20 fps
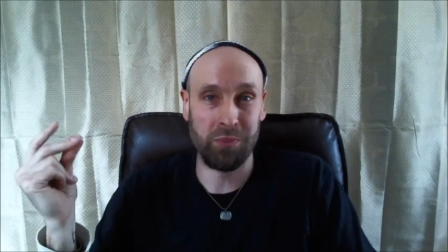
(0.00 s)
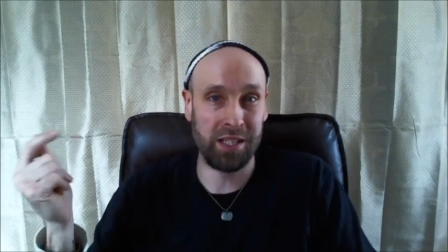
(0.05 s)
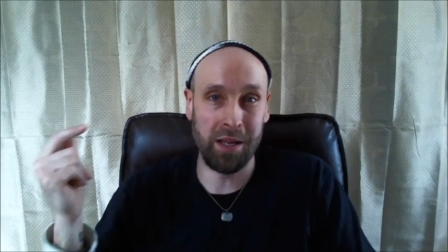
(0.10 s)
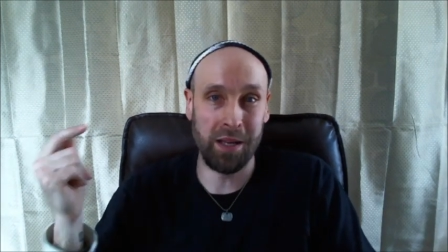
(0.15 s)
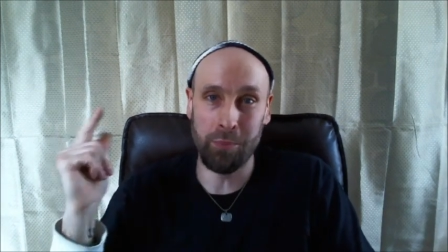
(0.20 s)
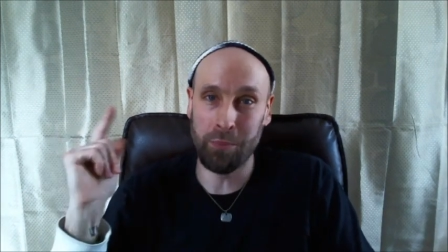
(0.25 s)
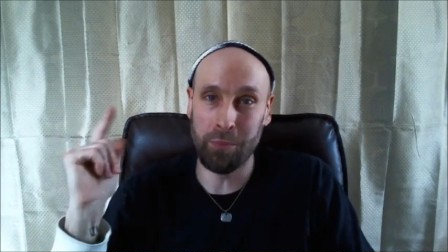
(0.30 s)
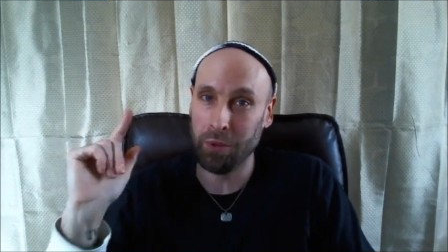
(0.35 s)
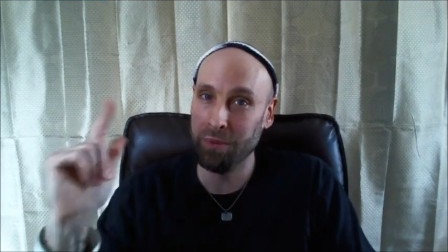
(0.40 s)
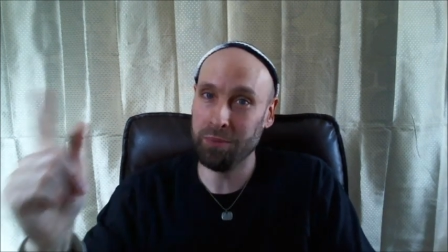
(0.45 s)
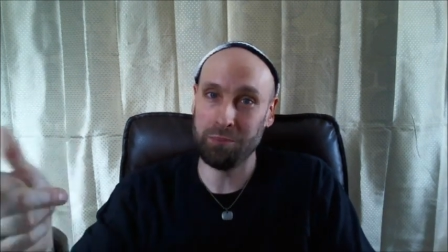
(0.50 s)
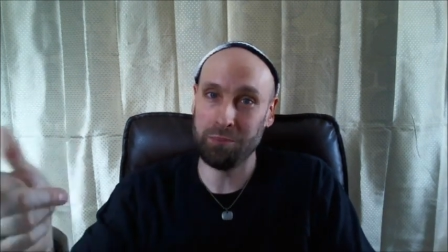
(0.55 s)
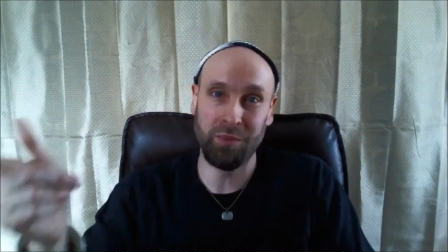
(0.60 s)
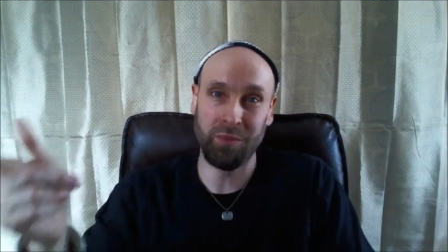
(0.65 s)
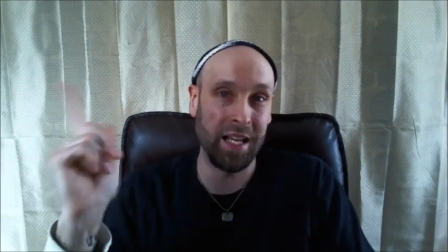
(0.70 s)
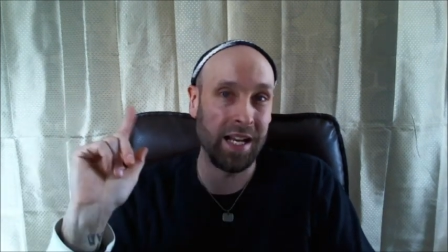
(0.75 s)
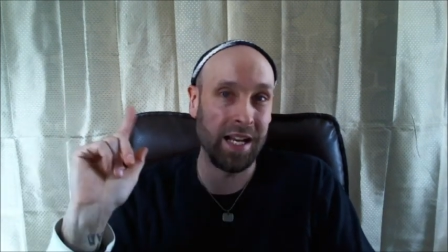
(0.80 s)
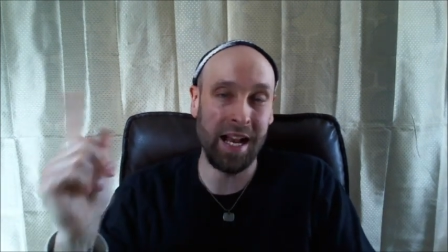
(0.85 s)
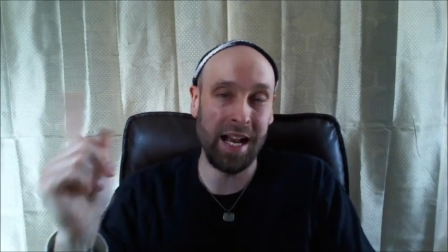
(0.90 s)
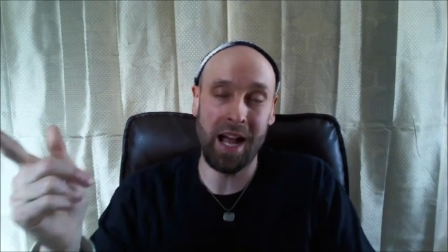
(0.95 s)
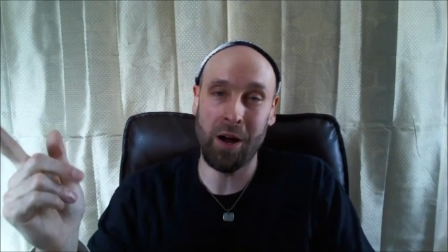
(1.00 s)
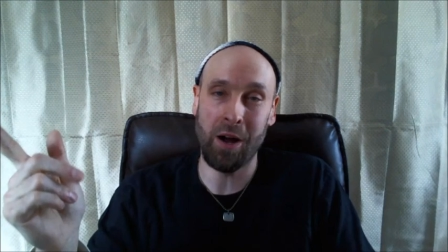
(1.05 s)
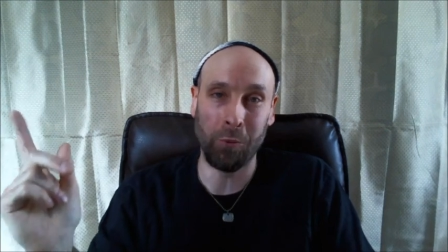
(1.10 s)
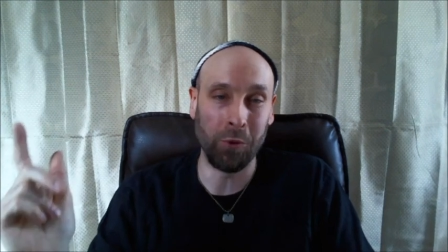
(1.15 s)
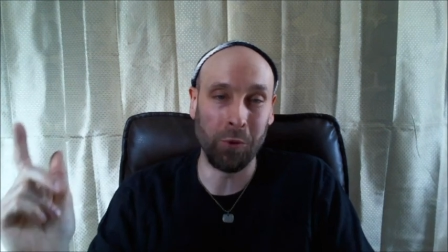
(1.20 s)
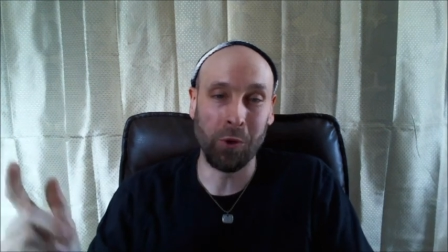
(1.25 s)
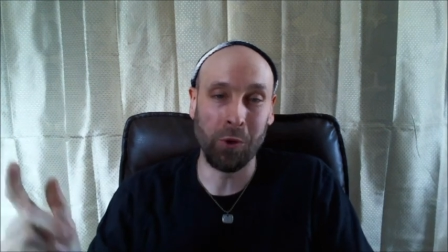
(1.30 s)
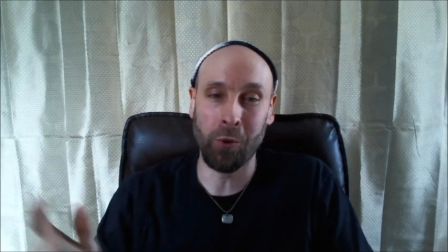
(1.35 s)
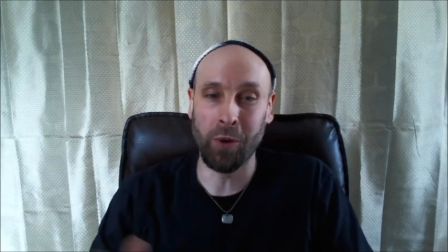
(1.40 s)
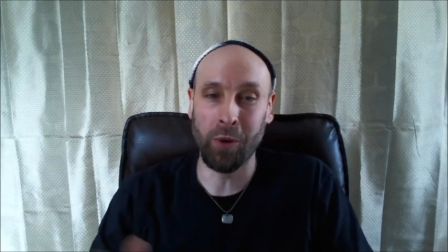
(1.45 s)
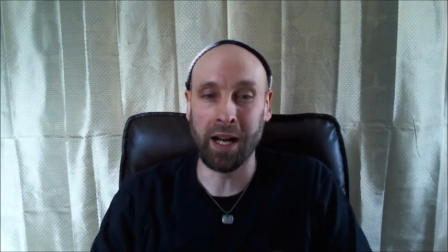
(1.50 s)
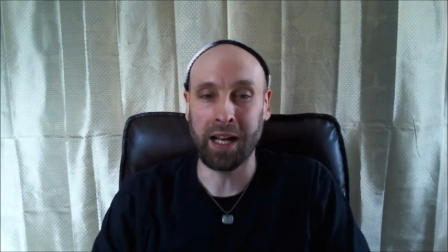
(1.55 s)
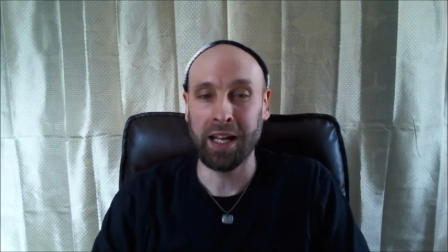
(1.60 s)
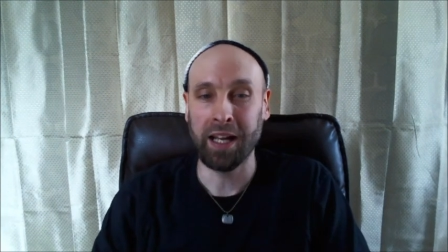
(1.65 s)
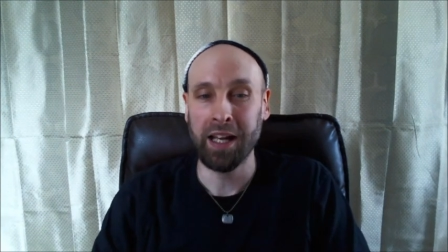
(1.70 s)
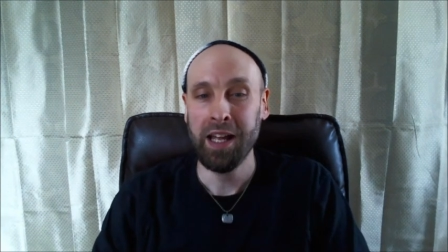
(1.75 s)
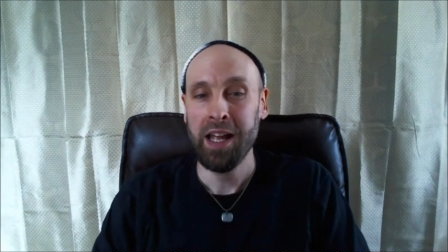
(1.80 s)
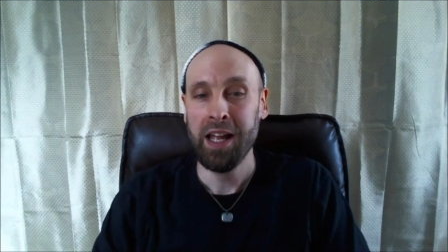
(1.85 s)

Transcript: Simple. In and out real quick.